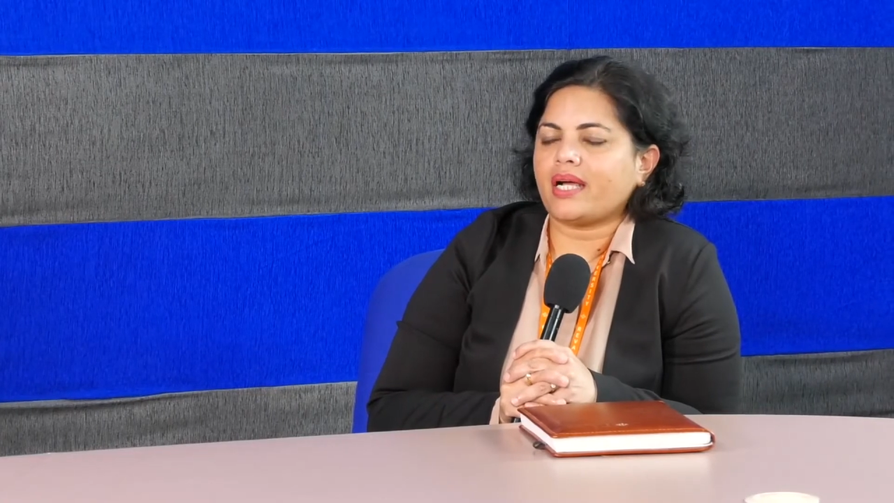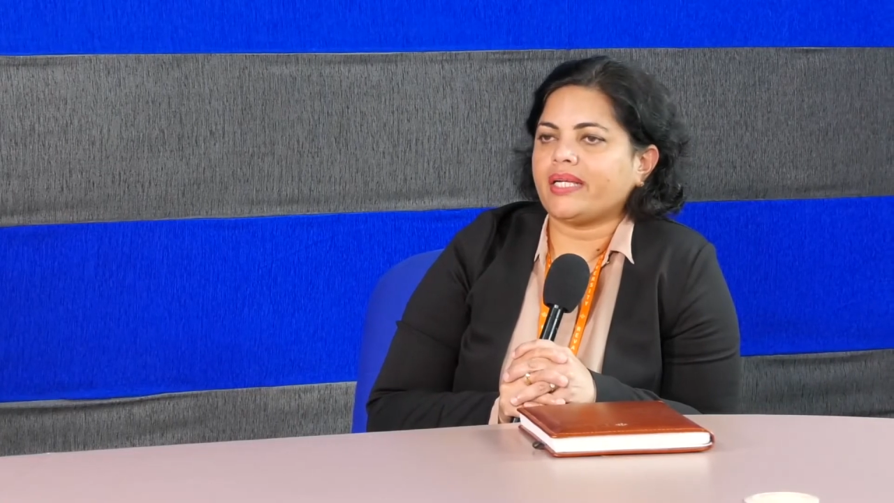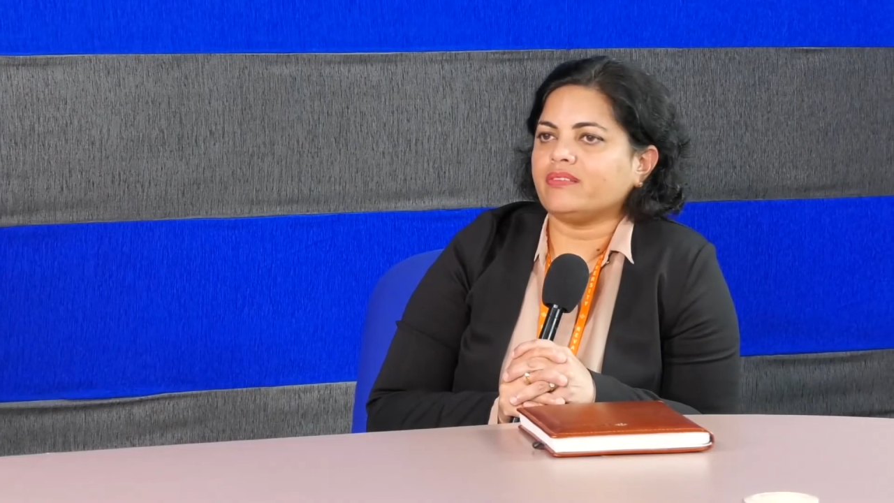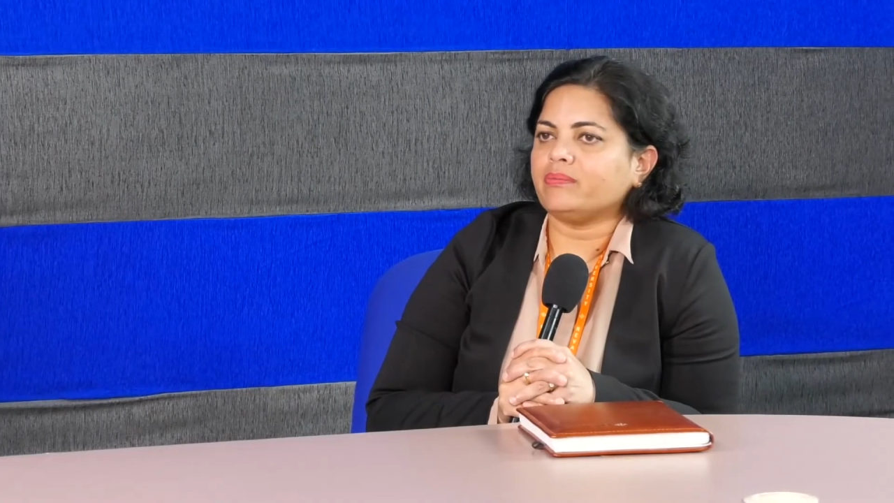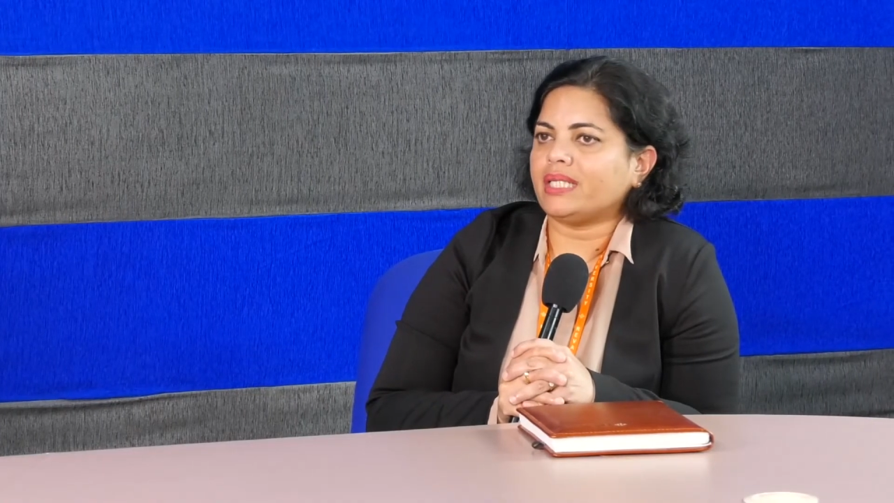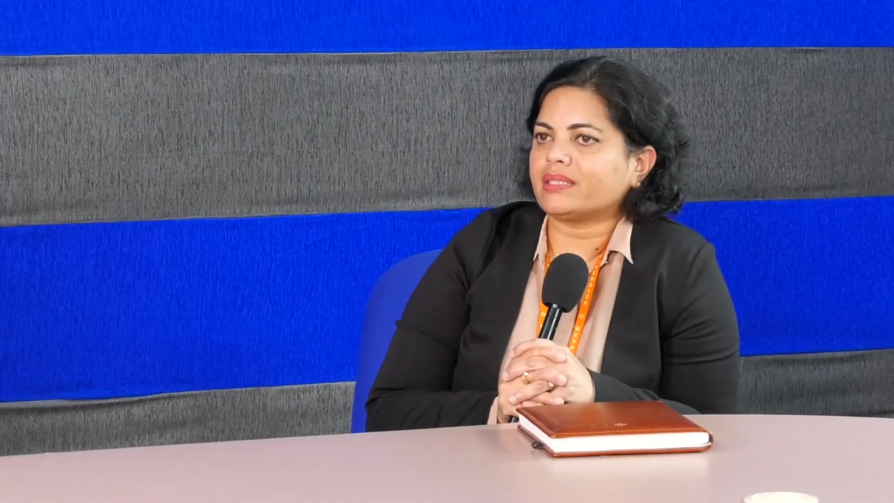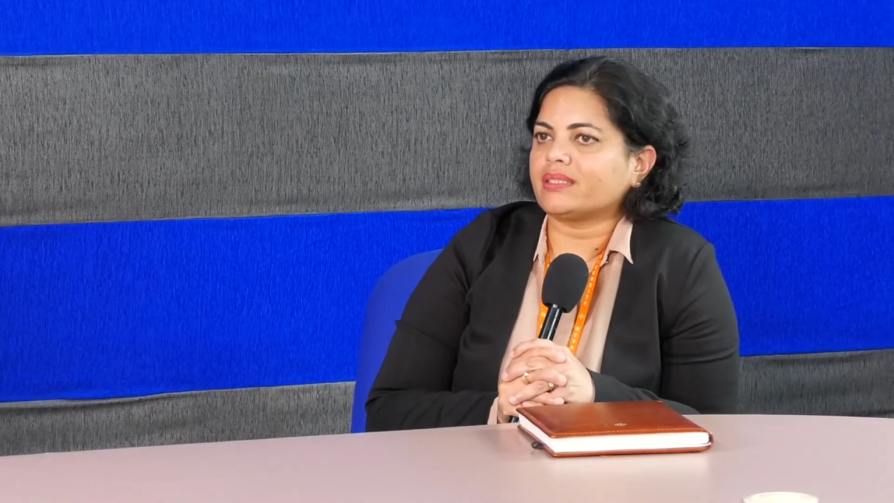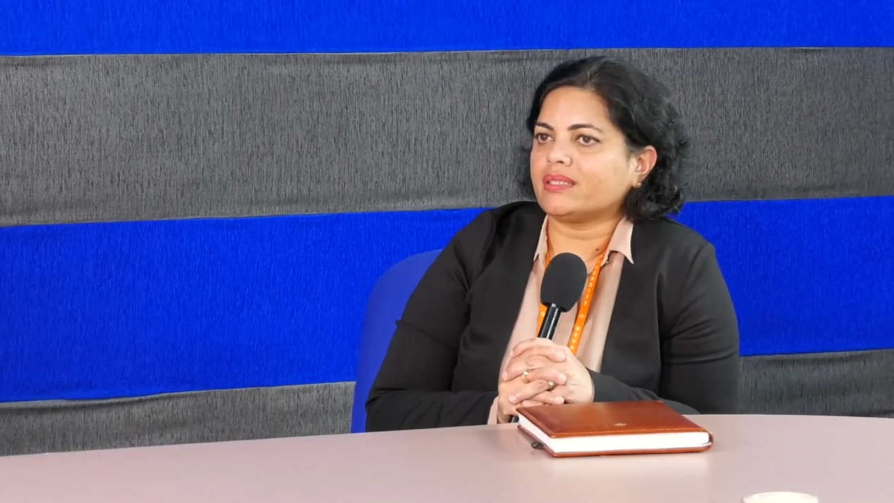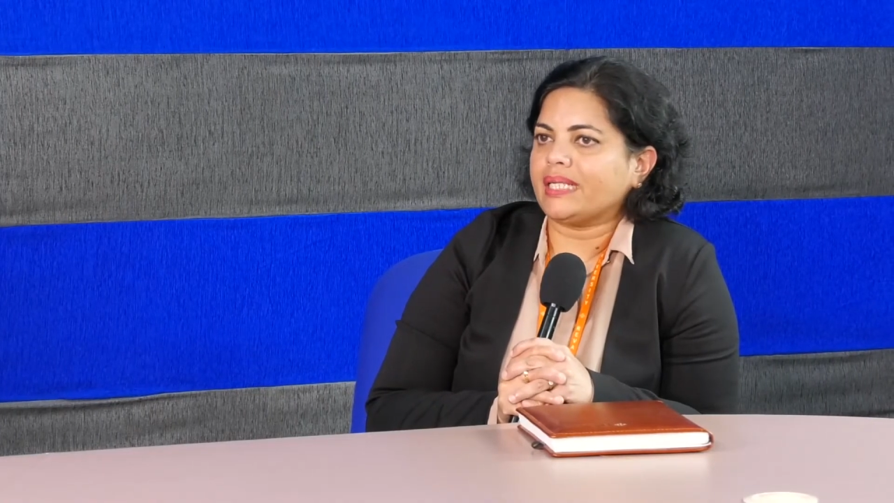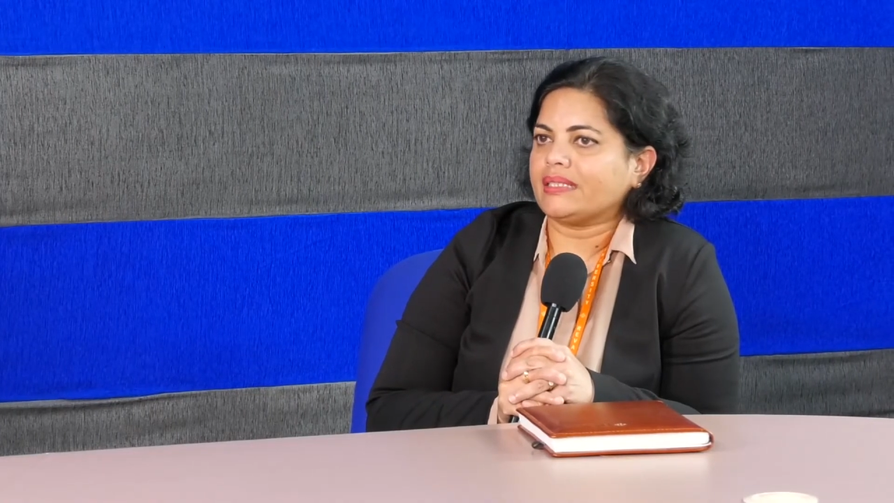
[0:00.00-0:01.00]
I have
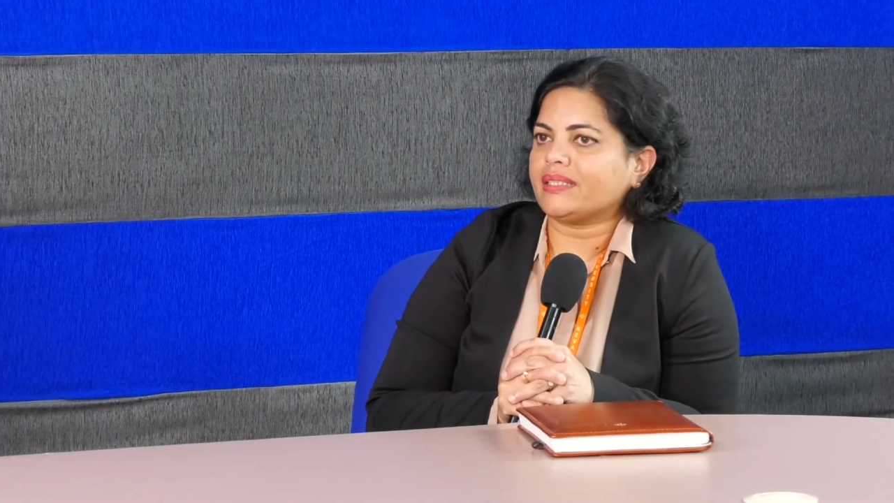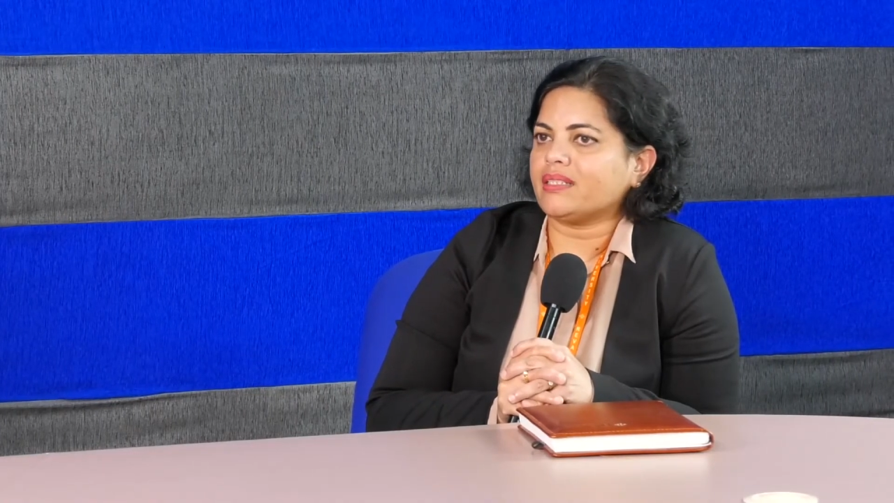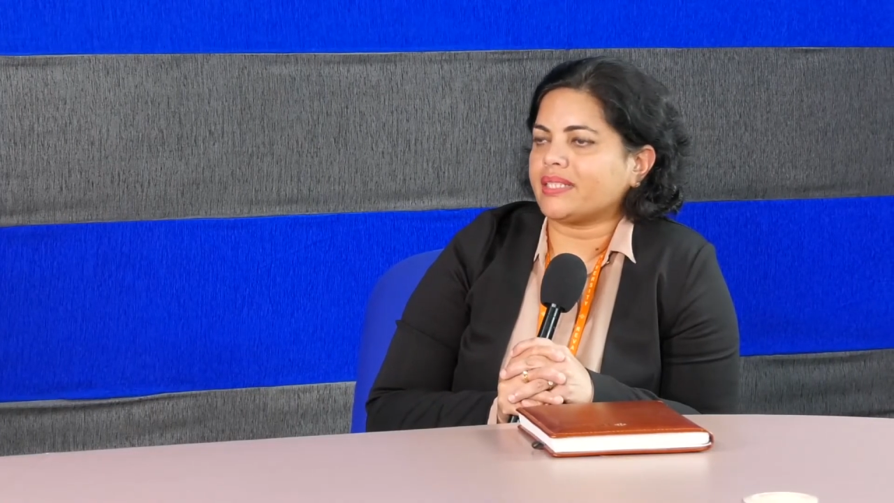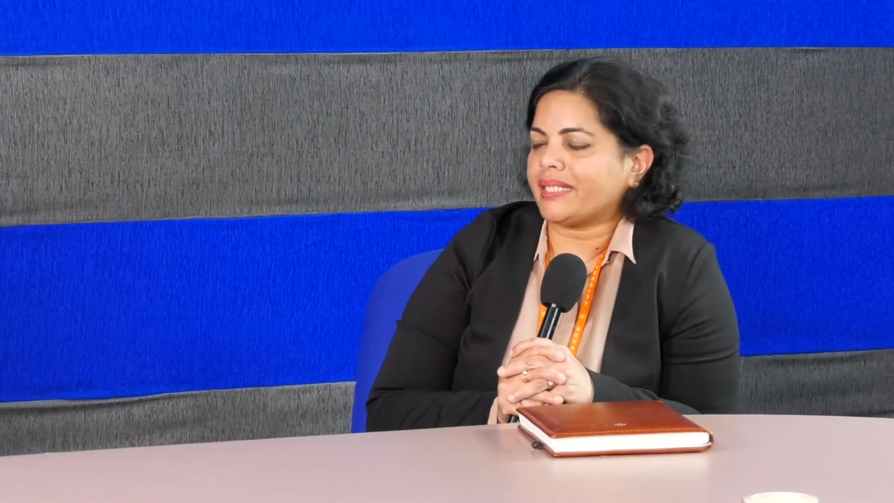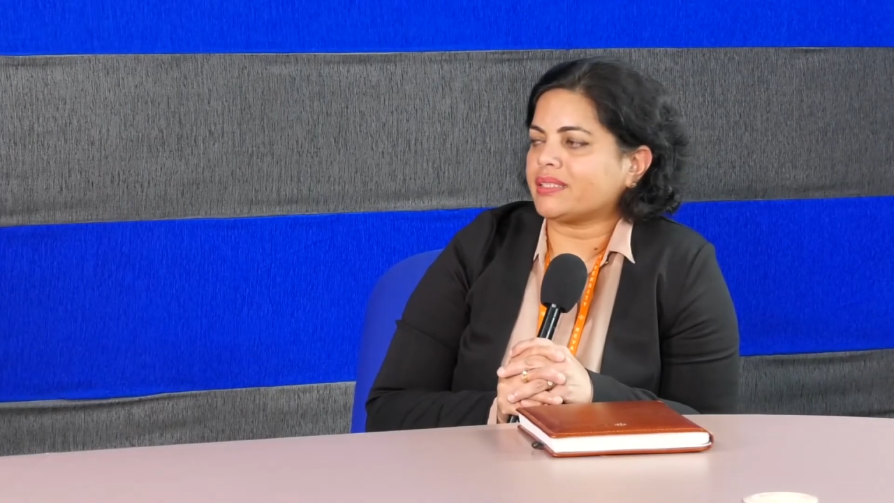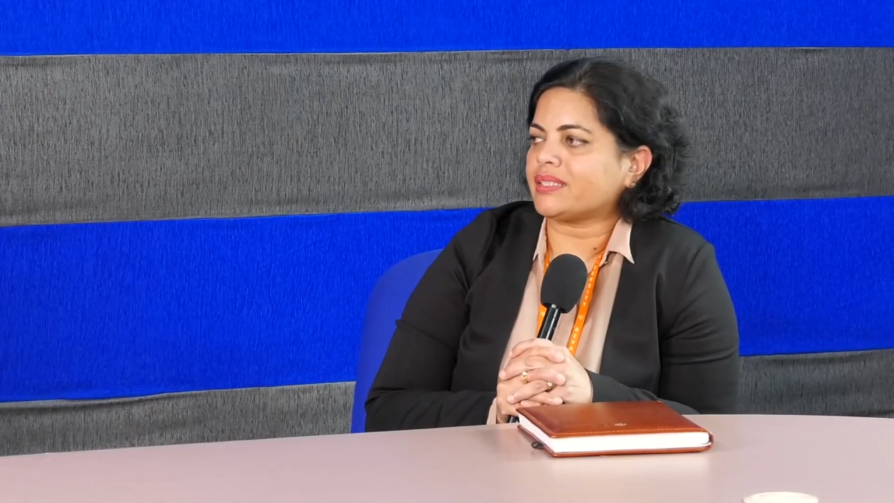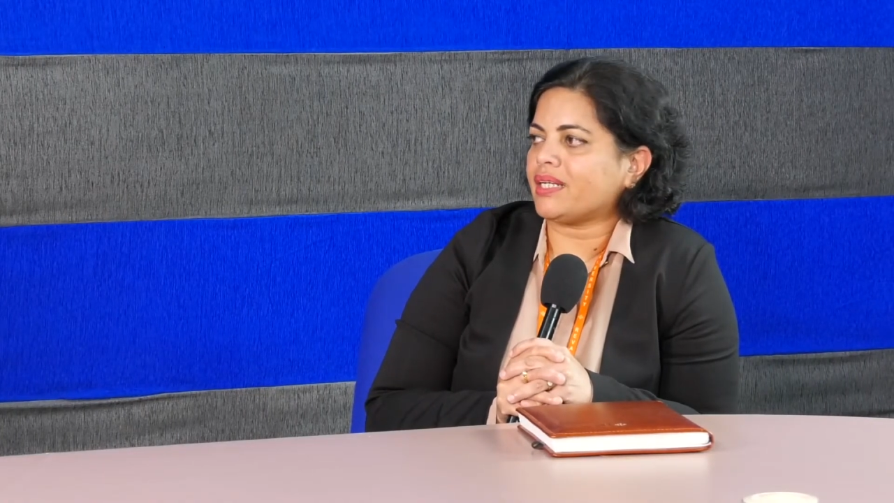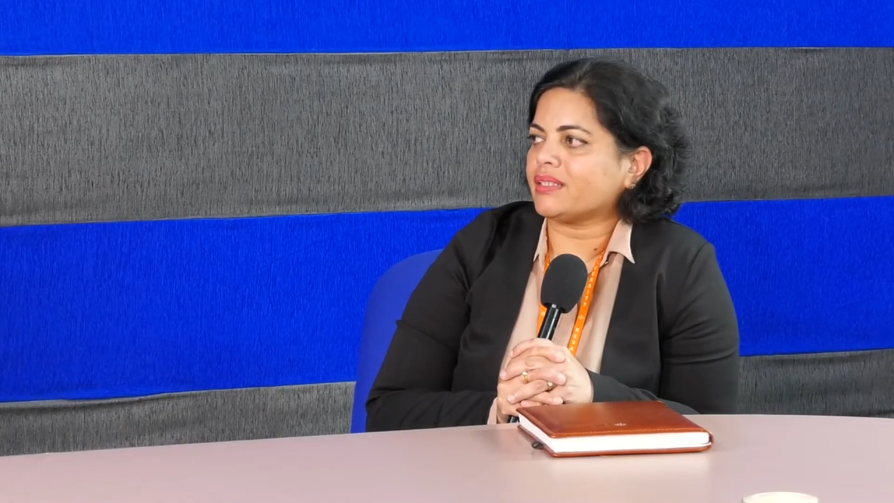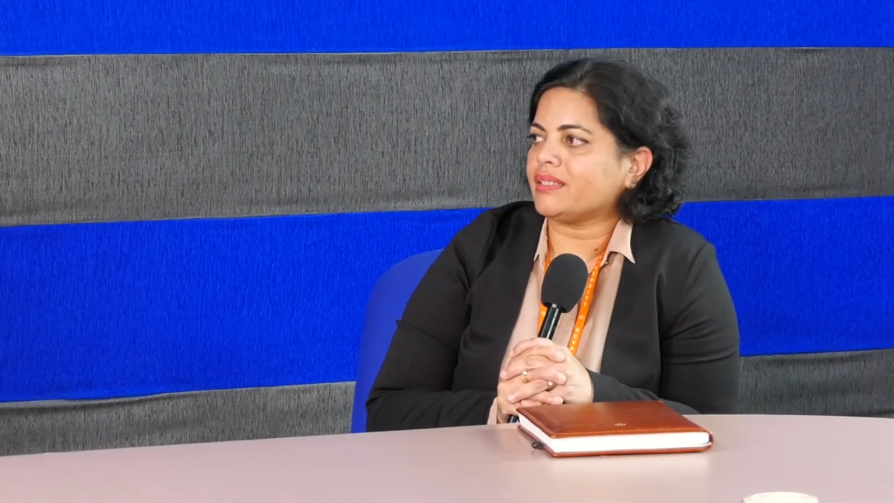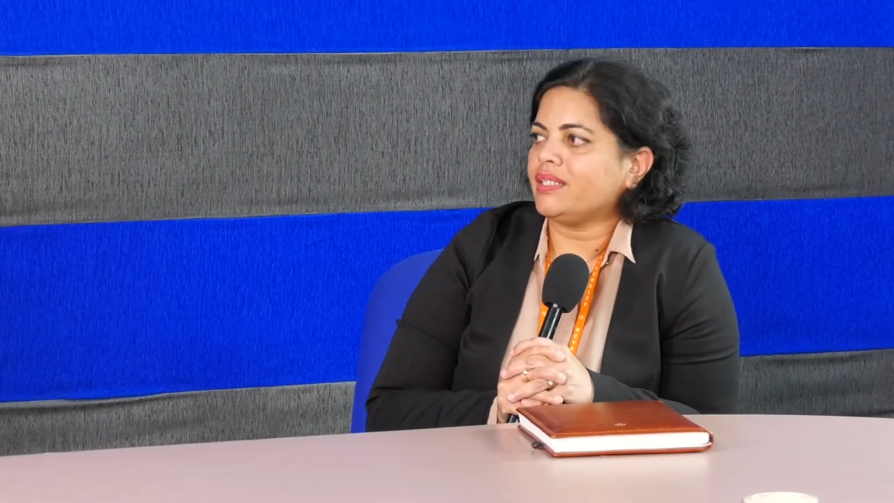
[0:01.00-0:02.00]
mastered the entire tech stack,